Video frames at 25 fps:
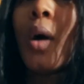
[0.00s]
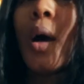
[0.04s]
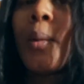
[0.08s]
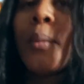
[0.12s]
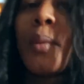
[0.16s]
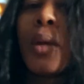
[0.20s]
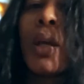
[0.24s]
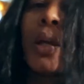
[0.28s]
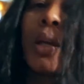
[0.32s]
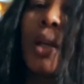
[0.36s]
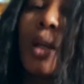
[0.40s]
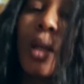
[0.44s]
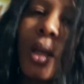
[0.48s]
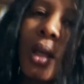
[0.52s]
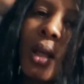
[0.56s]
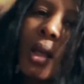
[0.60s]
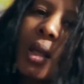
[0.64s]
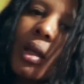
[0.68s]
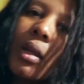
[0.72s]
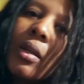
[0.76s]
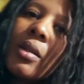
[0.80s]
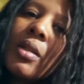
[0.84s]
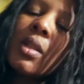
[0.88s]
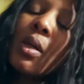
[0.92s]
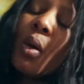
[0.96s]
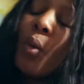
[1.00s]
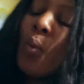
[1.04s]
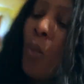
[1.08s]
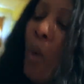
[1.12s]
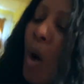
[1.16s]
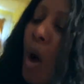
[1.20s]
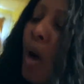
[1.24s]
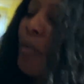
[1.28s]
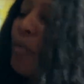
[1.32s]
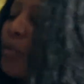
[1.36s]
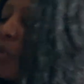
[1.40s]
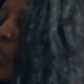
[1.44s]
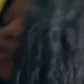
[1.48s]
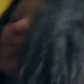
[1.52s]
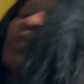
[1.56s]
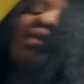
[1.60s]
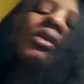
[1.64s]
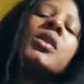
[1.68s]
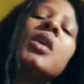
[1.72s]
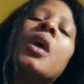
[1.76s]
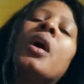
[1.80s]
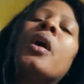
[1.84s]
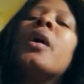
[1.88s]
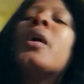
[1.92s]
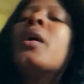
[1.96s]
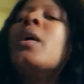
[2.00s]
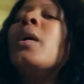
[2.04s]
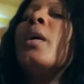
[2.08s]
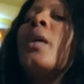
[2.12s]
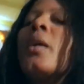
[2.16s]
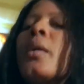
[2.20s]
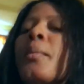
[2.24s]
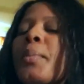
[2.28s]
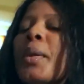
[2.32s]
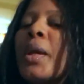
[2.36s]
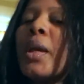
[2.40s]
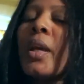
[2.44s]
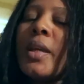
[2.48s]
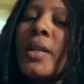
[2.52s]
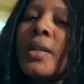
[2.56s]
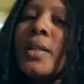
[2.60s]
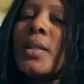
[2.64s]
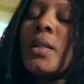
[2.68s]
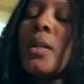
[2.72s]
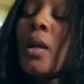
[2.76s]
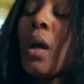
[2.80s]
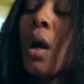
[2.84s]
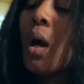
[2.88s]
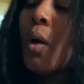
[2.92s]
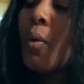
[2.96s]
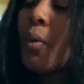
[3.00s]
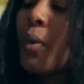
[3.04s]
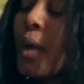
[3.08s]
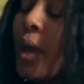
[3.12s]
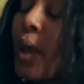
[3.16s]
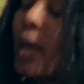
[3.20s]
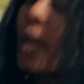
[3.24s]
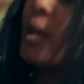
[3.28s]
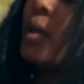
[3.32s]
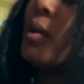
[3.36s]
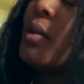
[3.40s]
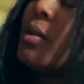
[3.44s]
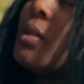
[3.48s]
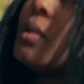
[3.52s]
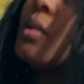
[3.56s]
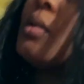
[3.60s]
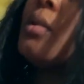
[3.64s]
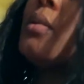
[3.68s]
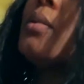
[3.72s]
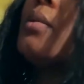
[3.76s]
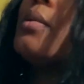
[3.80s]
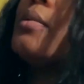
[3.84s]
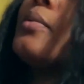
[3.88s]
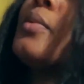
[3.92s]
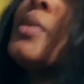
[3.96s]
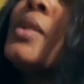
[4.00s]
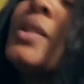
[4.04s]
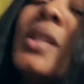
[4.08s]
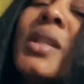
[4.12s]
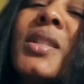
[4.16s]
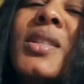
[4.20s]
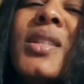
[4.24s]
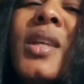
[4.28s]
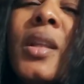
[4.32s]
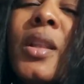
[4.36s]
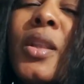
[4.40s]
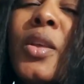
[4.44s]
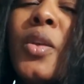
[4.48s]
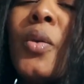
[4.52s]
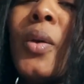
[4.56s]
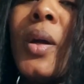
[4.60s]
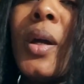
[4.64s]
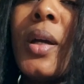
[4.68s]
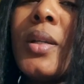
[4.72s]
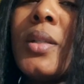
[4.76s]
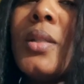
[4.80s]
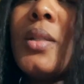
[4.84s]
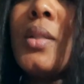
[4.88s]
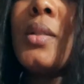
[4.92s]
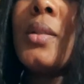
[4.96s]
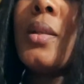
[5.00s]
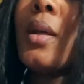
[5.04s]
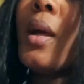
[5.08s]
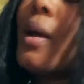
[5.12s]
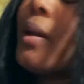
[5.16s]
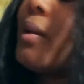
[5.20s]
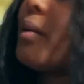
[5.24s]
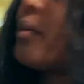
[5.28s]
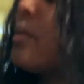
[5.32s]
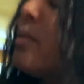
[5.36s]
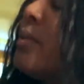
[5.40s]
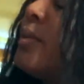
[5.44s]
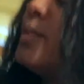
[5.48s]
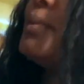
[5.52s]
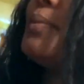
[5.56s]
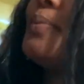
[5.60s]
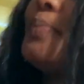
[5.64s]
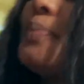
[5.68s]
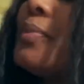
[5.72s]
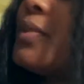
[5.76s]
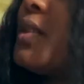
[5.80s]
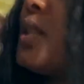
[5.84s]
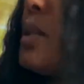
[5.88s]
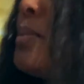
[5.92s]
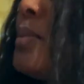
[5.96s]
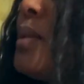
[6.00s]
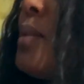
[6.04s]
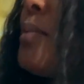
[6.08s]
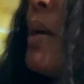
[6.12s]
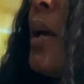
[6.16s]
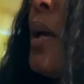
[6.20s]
I'm gonna eat some waffles because uh, okay did, was I telling you guys I sometimes